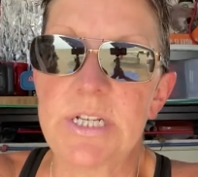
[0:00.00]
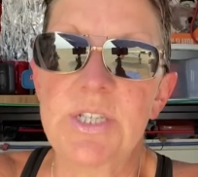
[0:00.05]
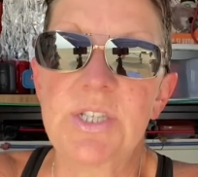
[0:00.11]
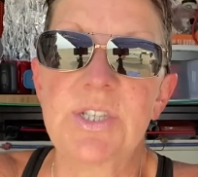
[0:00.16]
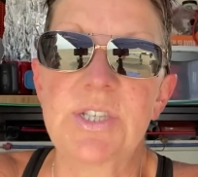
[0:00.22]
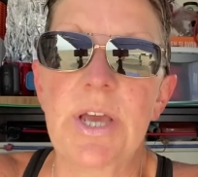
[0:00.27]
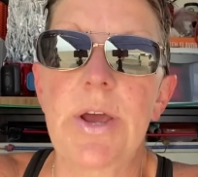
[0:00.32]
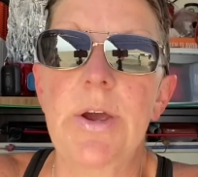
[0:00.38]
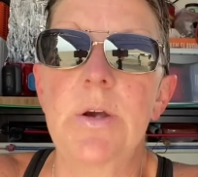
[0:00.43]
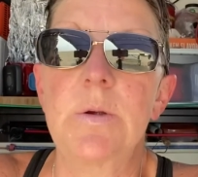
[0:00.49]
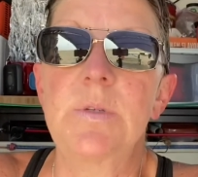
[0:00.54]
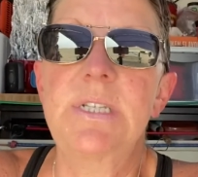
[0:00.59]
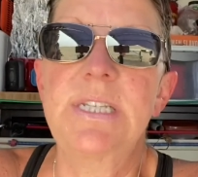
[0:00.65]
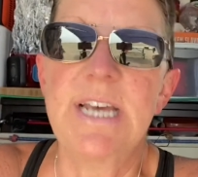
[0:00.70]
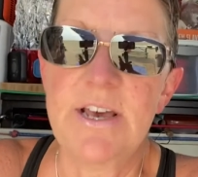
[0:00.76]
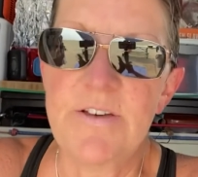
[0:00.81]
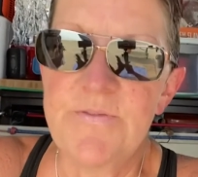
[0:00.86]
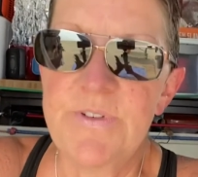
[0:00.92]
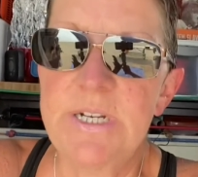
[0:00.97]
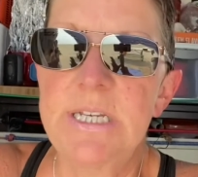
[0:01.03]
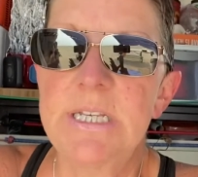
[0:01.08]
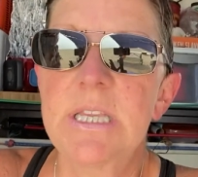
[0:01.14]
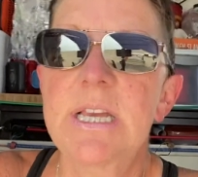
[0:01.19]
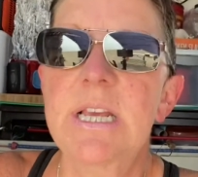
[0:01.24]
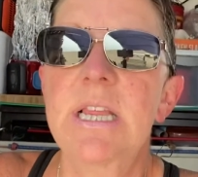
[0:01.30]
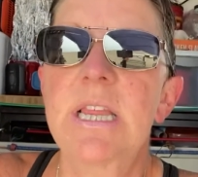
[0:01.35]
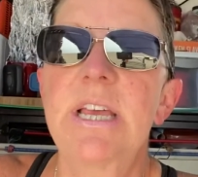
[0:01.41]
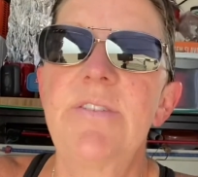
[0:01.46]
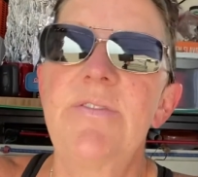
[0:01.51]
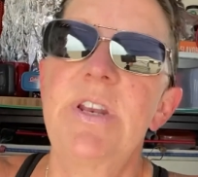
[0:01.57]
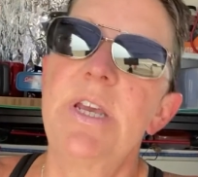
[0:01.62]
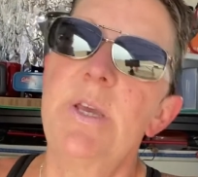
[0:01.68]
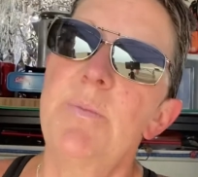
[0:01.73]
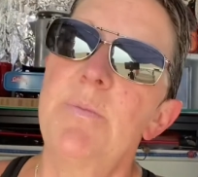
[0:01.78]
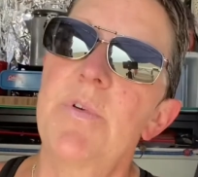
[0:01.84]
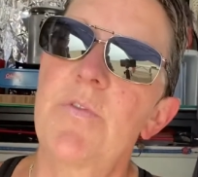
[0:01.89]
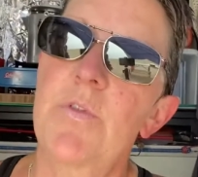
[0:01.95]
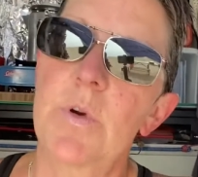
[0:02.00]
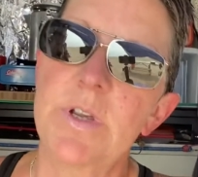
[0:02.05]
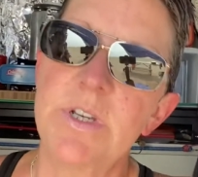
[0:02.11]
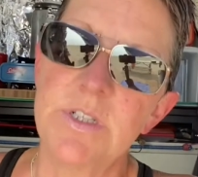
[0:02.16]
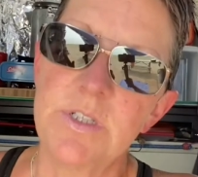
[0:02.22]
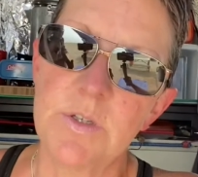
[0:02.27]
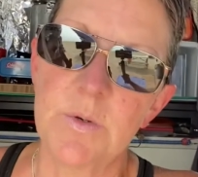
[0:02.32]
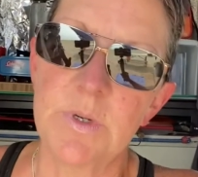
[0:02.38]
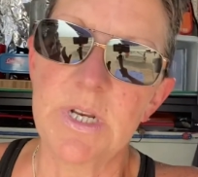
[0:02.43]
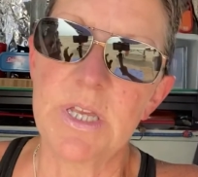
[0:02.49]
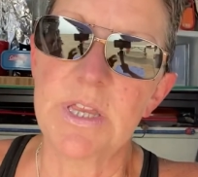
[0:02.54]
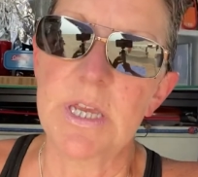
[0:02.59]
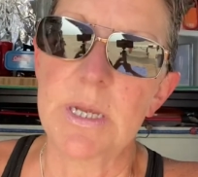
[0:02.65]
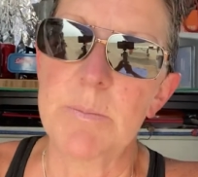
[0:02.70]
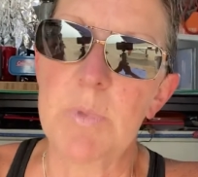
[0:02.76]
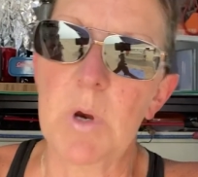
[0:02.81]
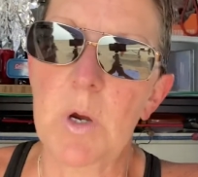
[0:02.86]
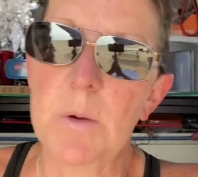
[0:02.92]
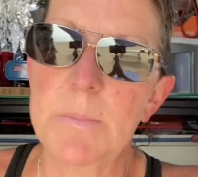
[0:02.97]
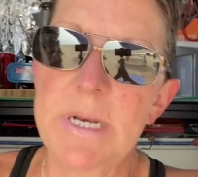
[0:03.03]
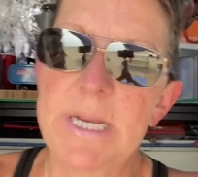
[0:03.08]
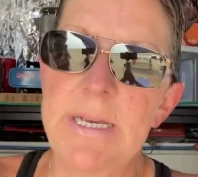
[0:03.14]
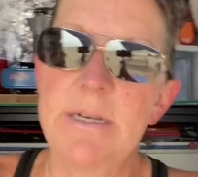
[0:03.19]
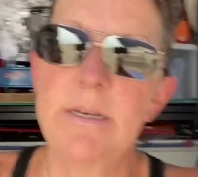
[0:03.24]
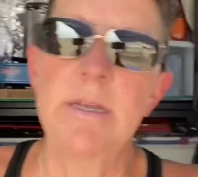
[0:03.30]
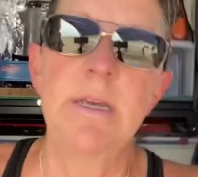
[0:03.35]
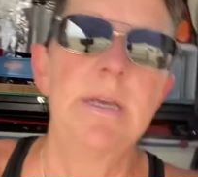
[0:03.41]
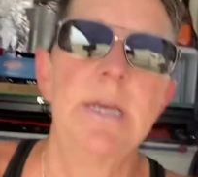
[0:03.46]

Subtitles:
So definitely live in it before you do anything permanent.